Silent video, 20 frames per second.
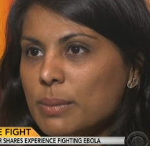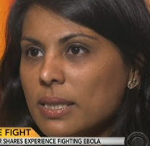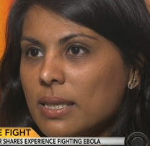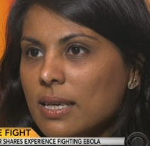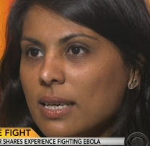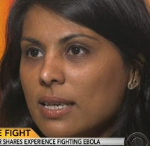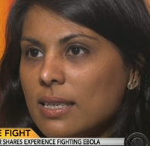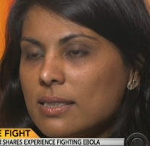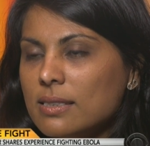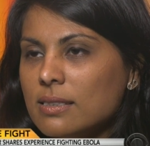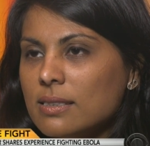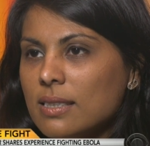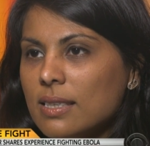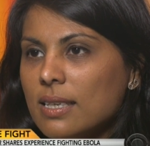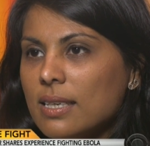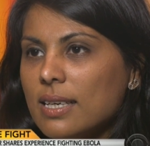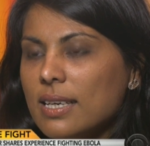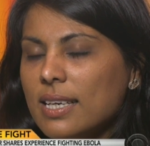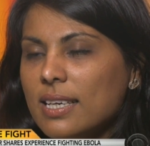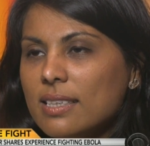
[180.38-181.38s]
because
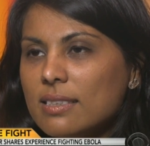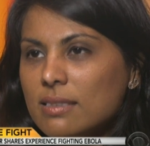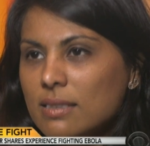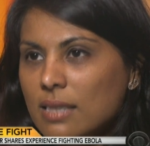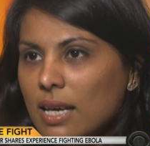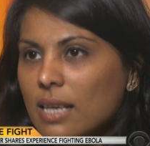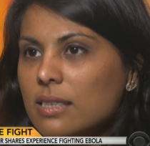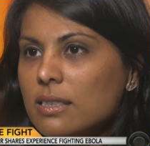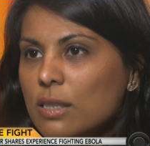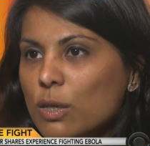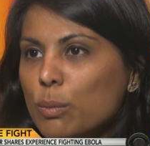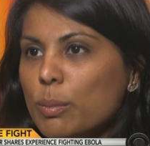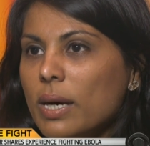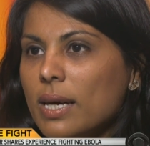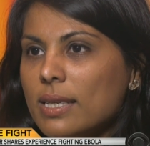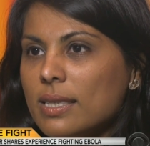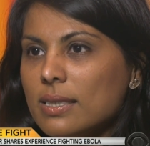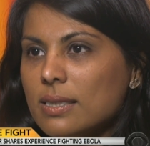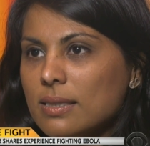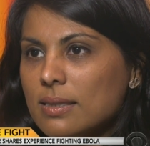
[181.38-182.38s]
he's not
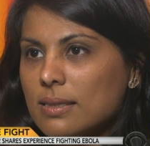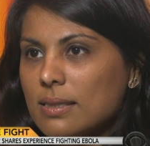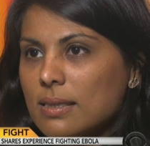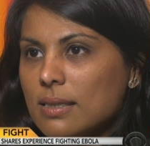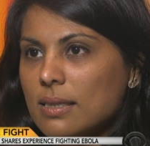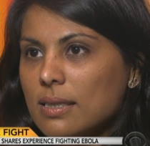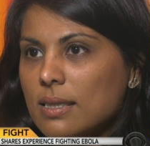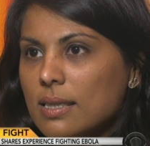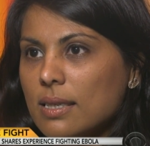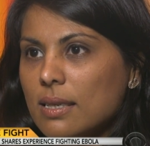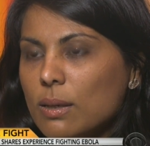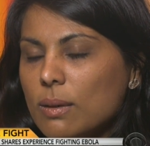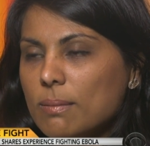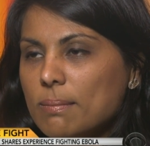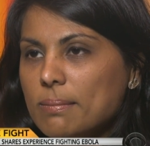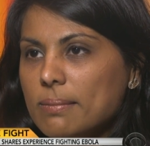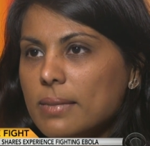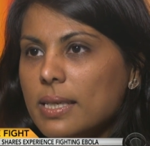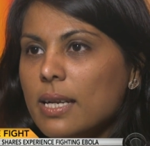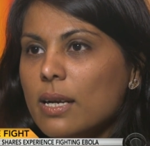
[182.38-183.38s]
nobody.
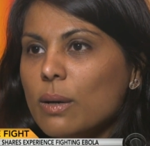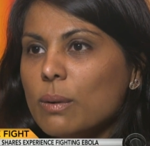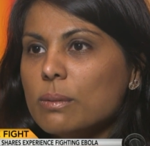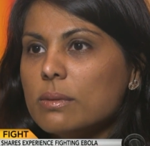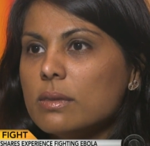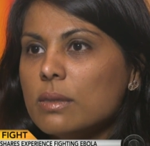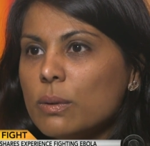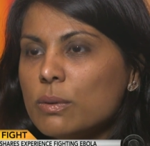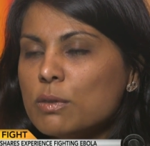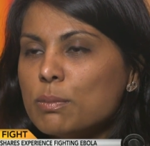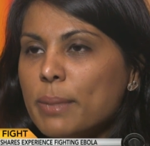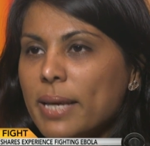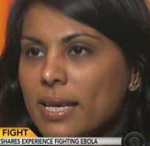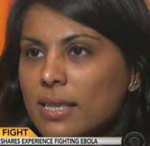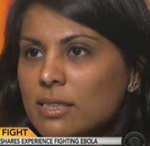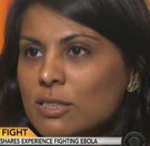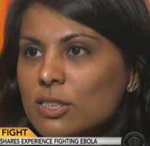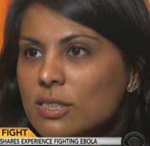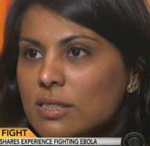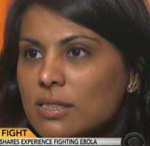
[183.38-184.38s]
You know, those
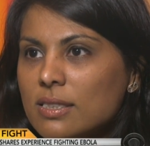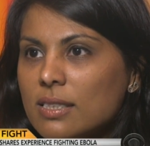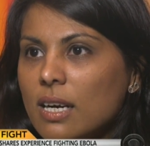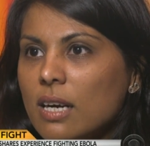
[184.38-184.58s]
patients